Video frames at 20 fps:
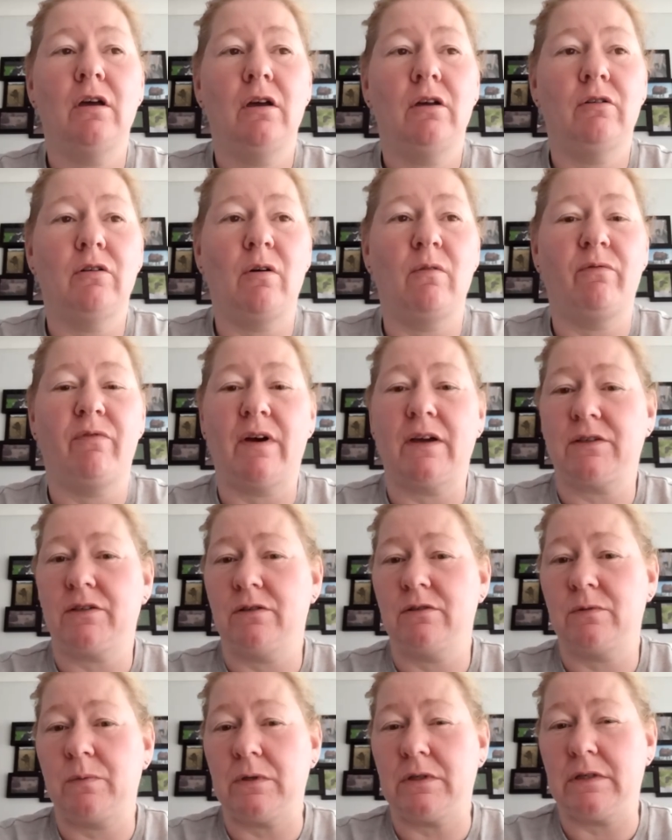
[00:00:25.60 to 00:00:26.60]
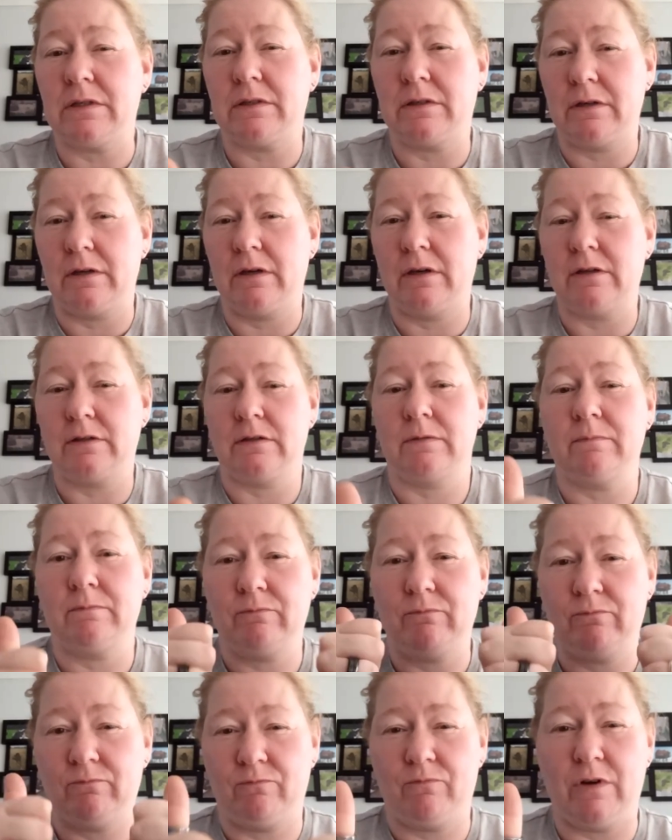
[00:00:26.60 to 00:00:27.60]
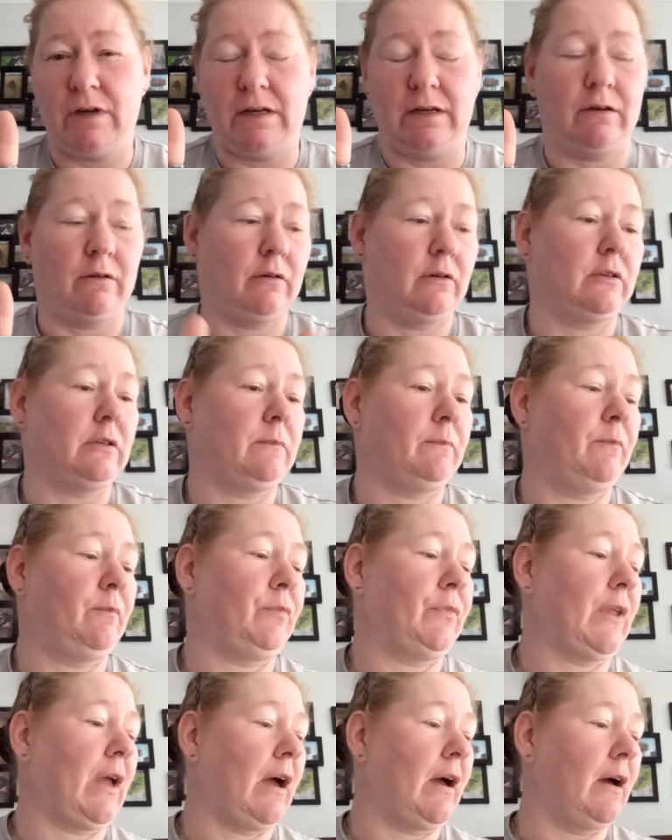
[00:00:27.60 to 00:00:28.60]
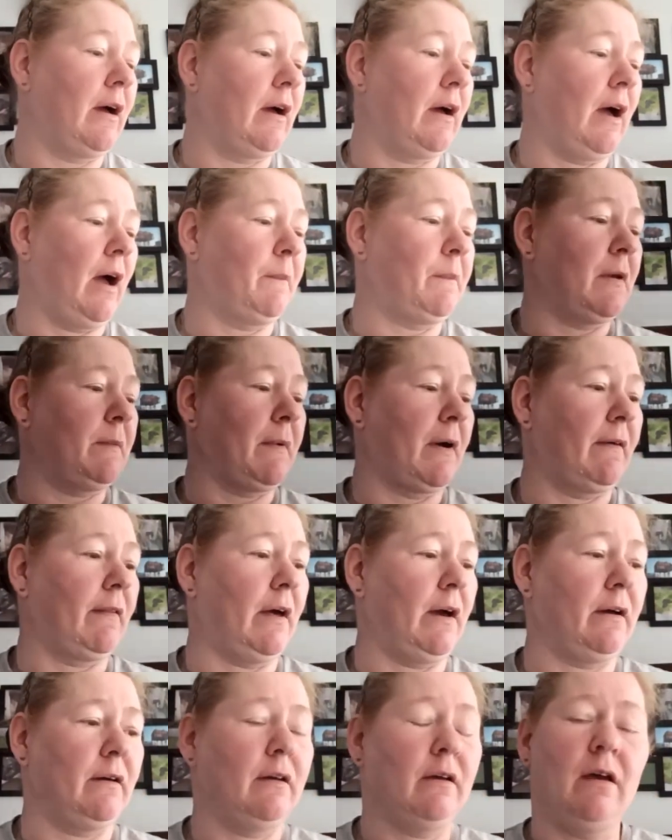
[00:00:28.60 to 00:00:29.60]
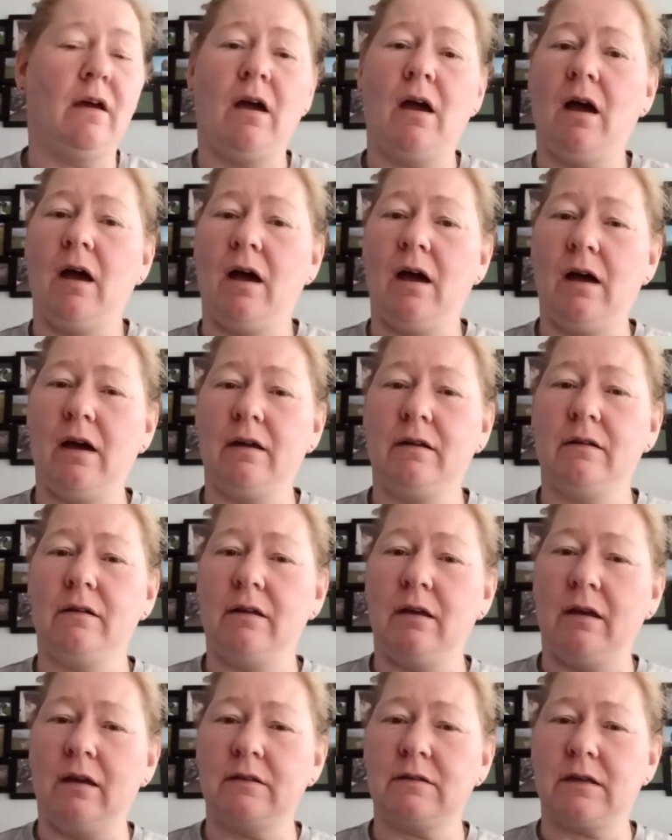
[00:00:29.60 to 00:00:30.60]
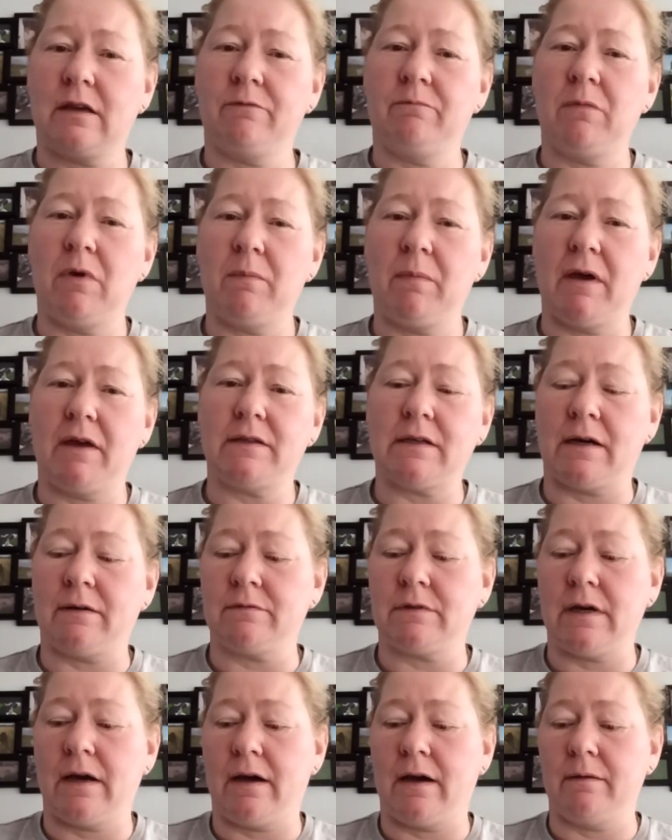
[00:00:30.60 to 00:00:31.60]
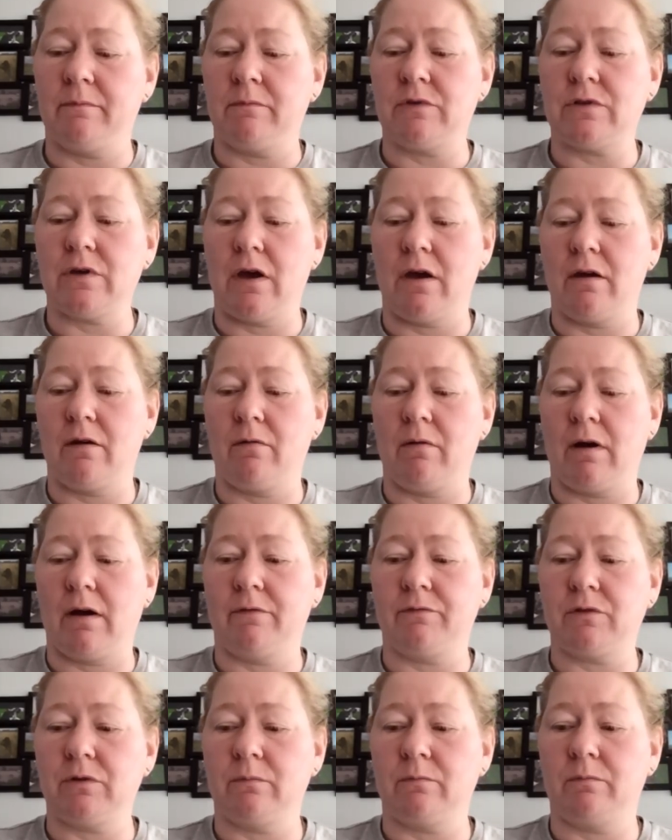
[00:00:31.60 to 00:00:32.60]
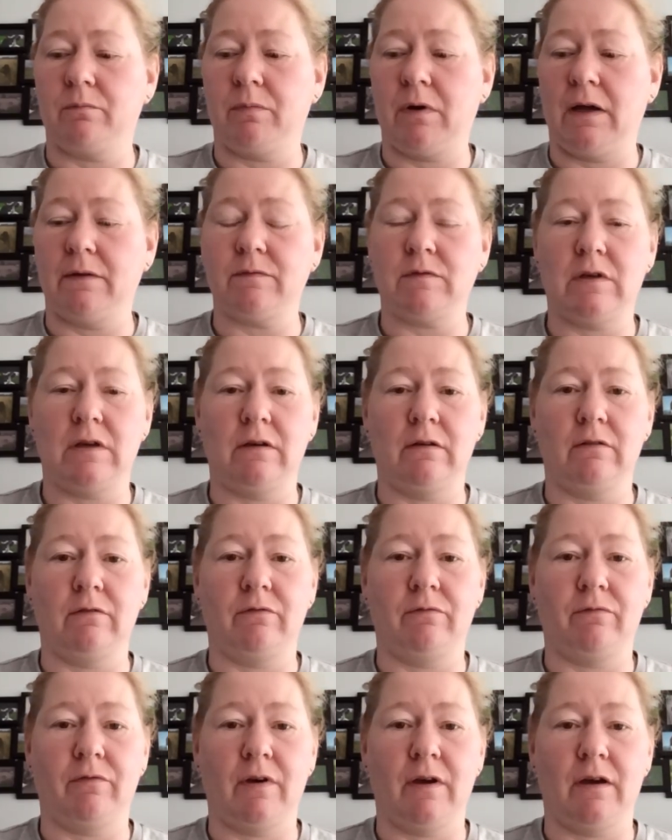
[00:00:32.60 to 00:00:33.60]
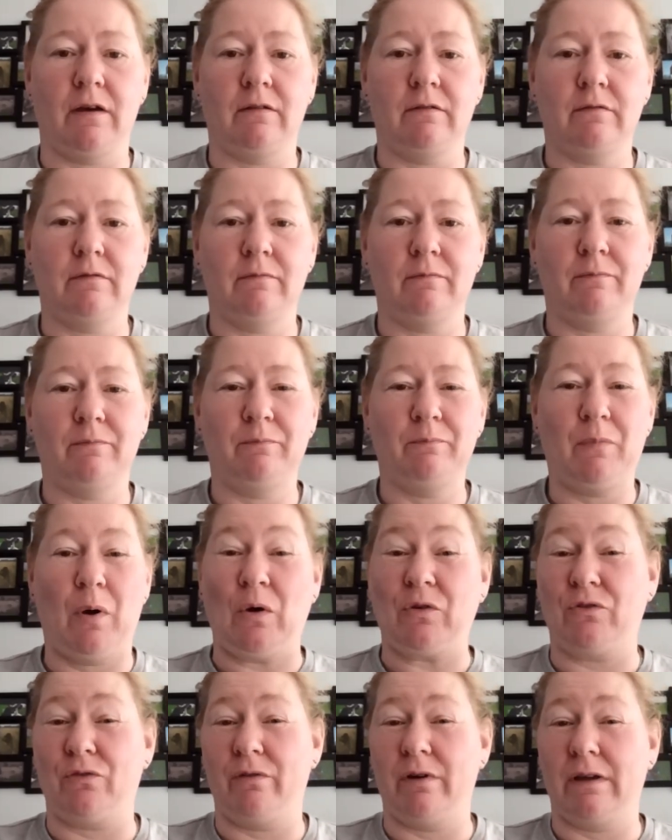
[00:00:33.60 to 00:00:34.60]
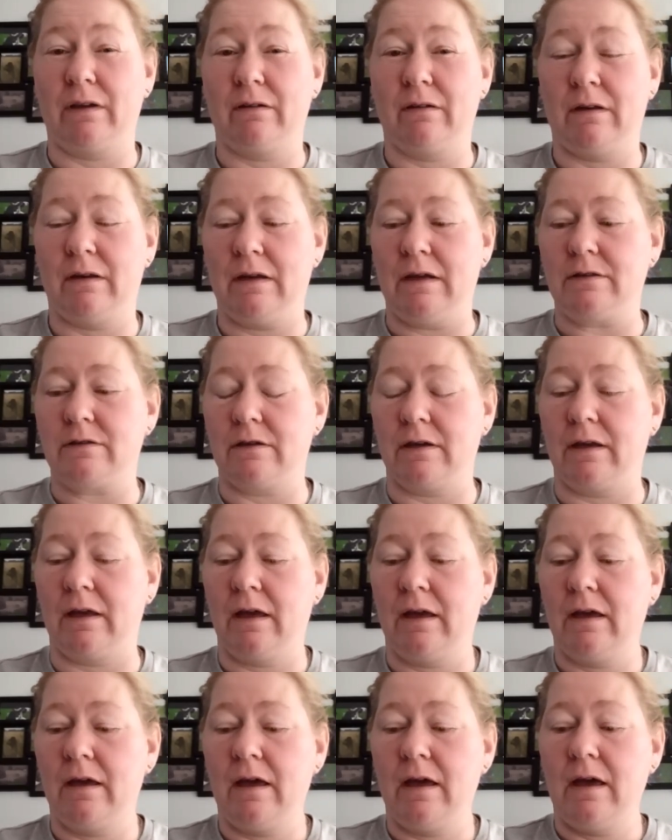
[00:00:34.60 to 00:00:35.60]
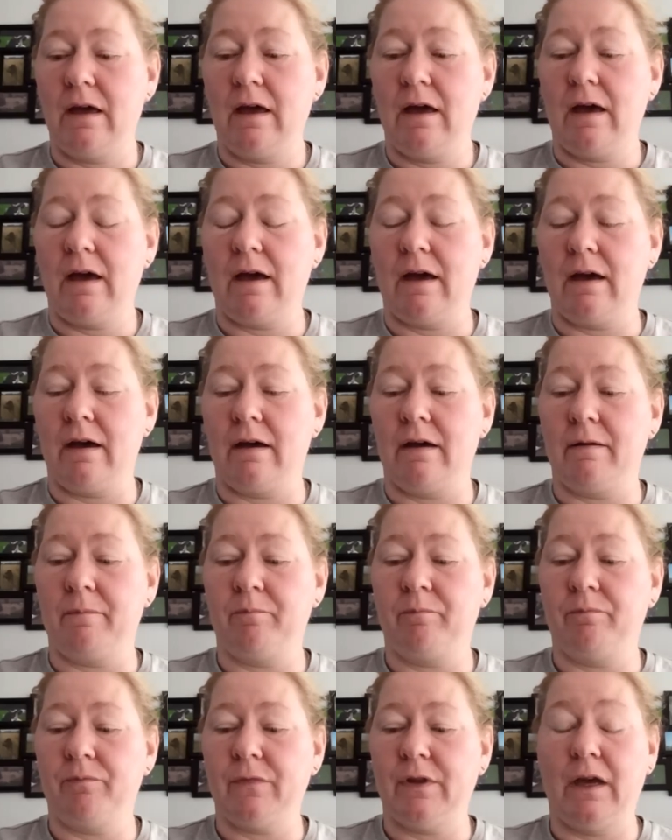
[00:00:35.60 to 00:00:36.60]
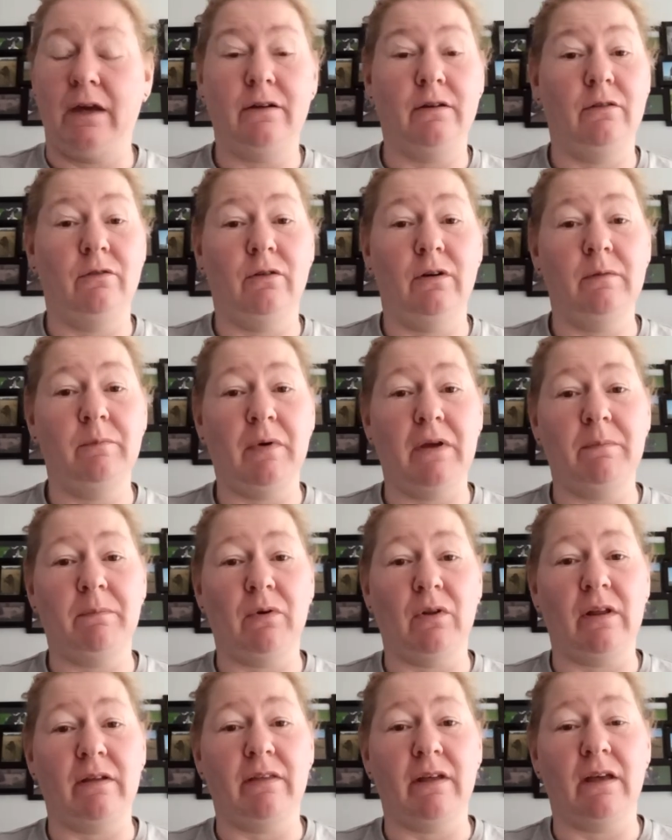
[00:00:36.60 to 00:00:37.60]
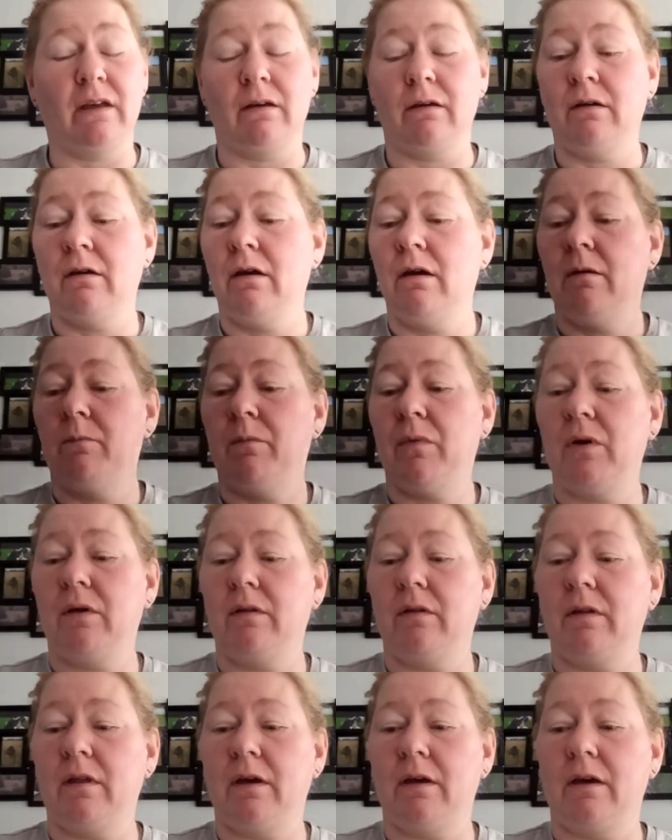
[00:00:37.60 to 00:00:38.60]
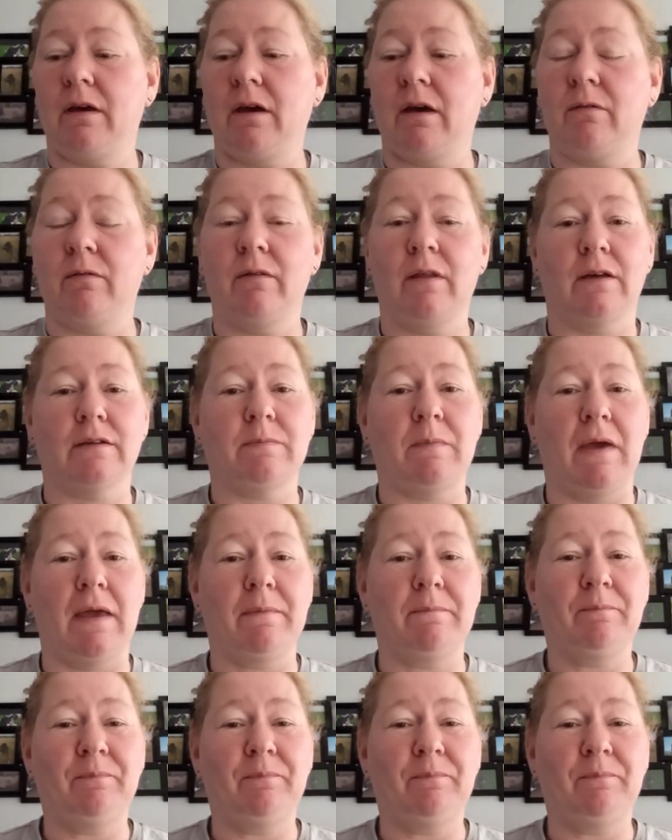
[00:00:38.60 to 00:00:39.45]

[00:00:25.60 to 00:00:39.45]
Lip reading: No infections, which is good, really good. Happy about that. And it's given me a bit of downtime, so I've done plenty of pottering and knitting and annoying people, I think. But there you go, that's me.